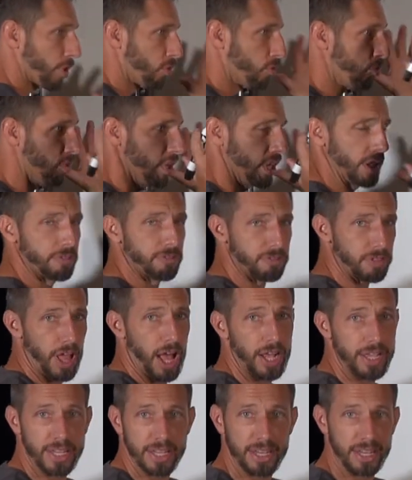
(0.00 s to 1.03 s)
are really
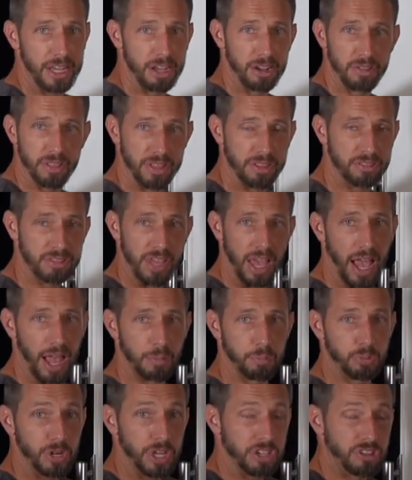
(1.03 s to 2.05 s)
flocking to hear this guy
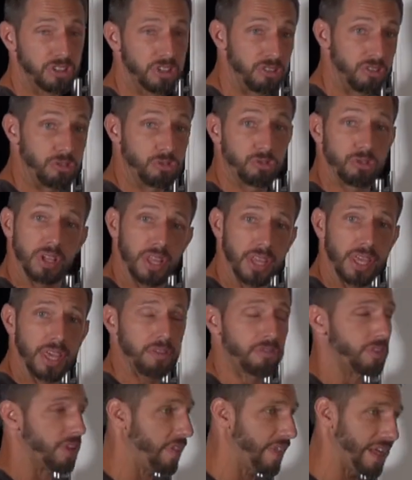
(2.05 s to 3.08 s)
preach because he's really
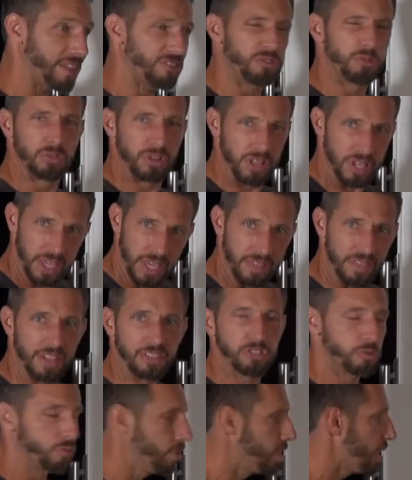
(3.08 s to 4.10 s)
gifted. And that's,
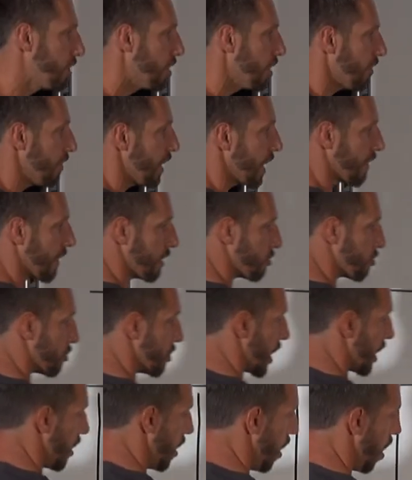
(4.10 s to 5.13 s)
that's a really good thing. That's
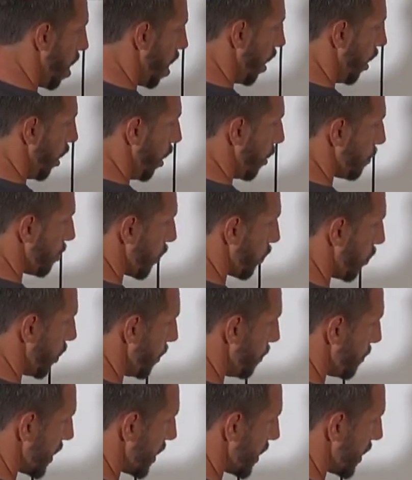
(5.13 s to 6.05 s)
great. But what